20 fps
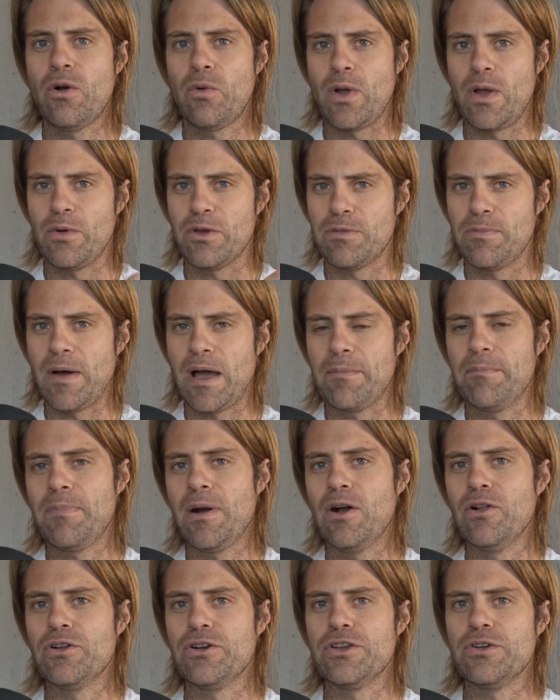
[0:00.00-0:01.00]
where with
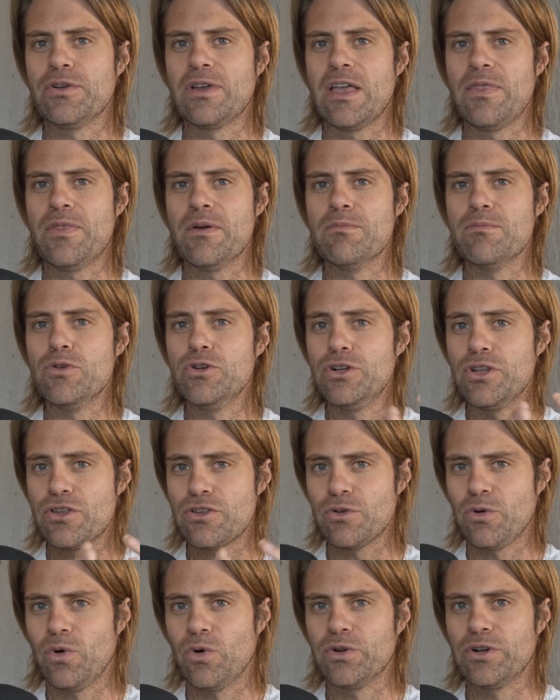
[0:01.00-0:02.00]
bipolar you get the mood
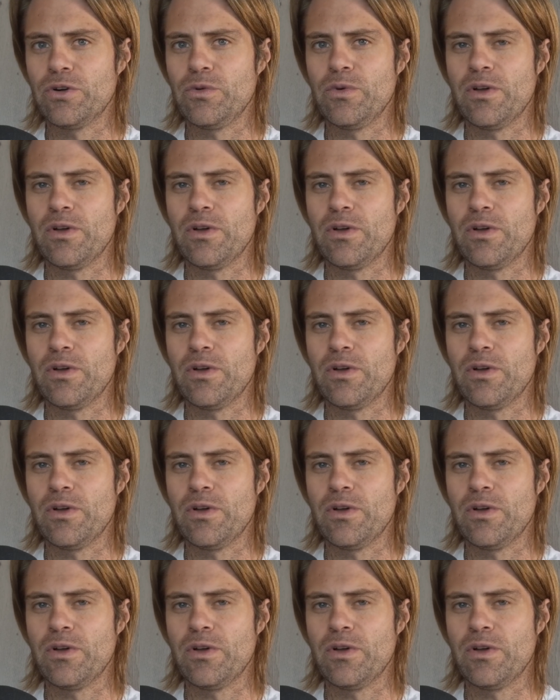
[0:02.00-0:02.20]
disorder,